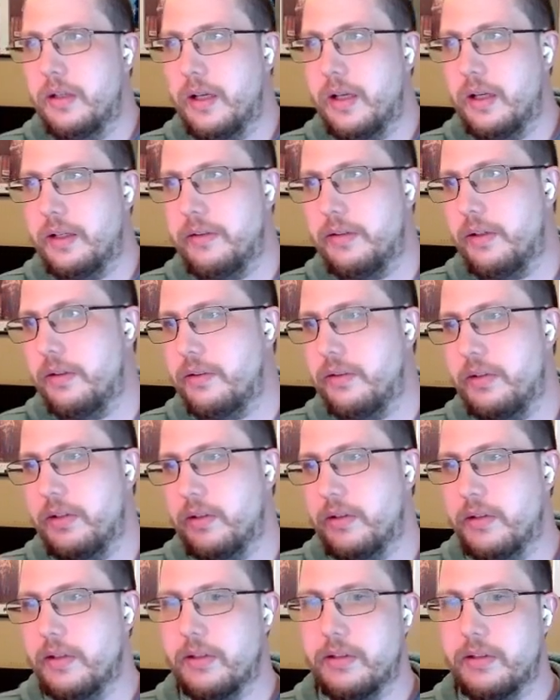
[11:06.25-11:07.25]
as
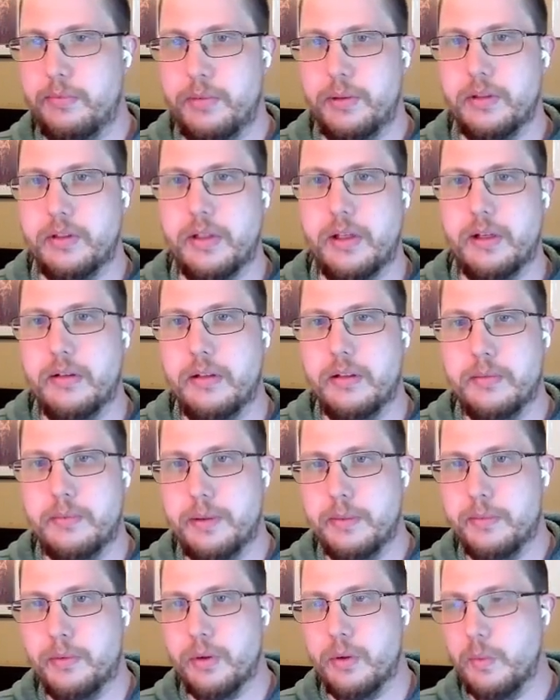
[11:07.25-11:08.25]
this gets built out a little
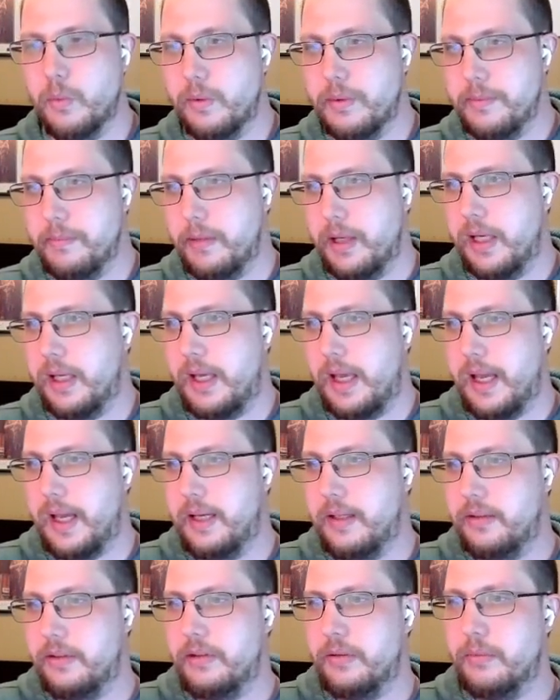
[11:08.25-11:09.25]
bit more, we may
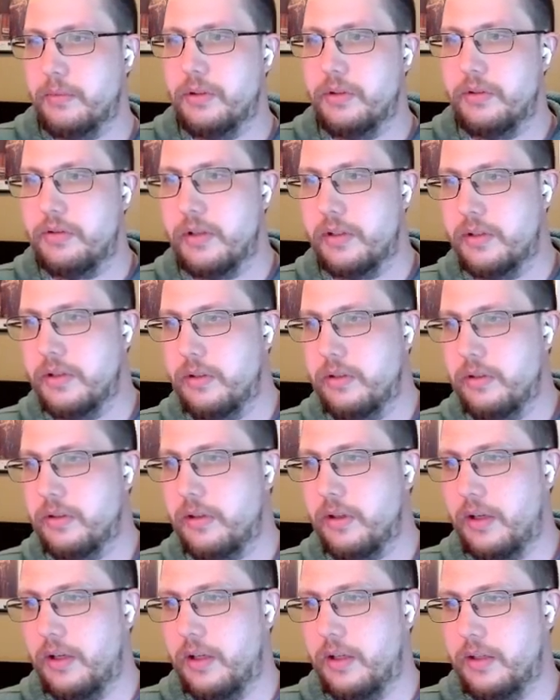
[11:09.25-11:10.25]
add some restrictions
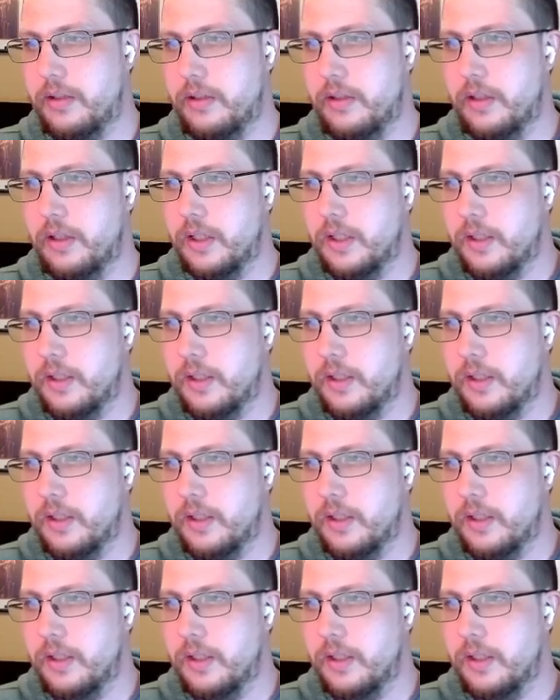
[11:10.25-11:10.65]
on